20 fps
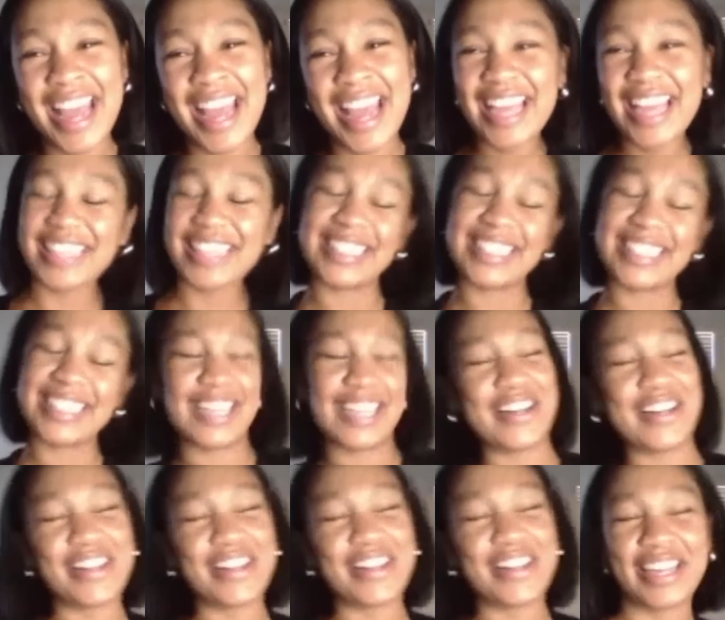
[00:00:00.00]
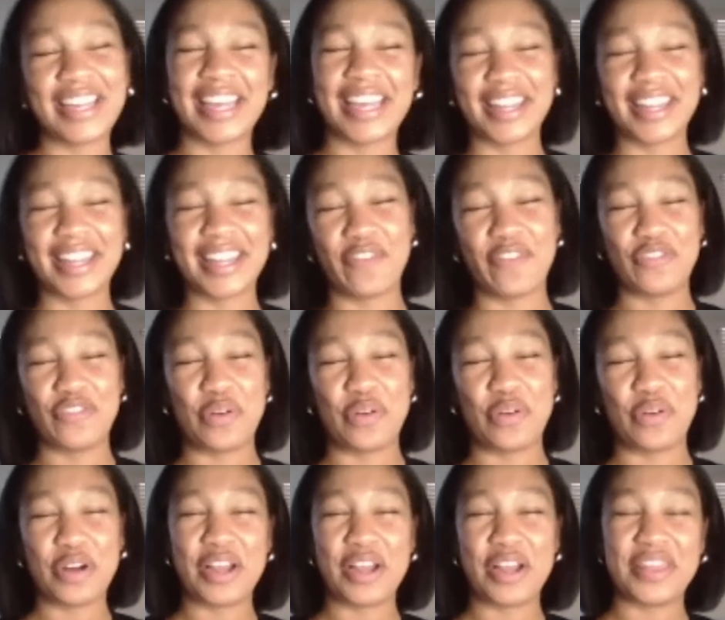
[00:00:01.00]
he's sitting on the
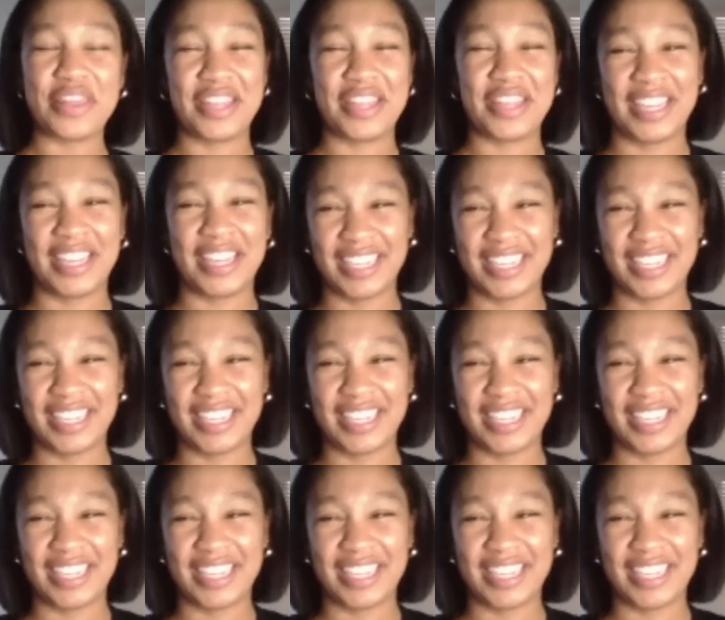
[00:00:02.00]
floor on